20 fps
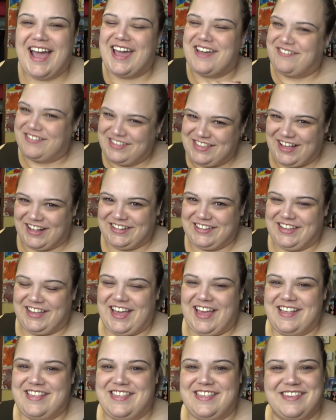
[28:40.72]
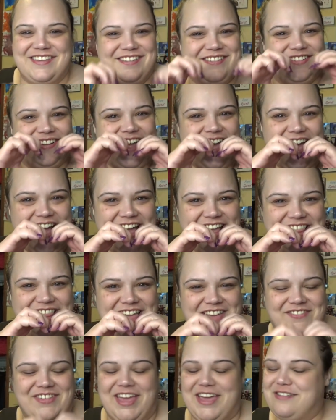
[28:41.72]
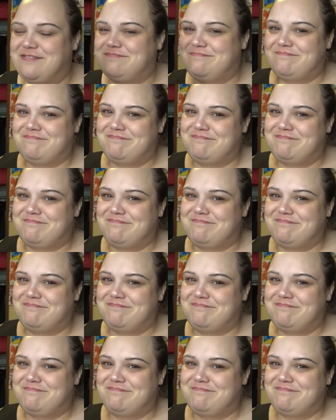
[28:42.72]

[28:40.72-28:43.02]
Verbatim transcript: I will talk to you guys soon. I love you.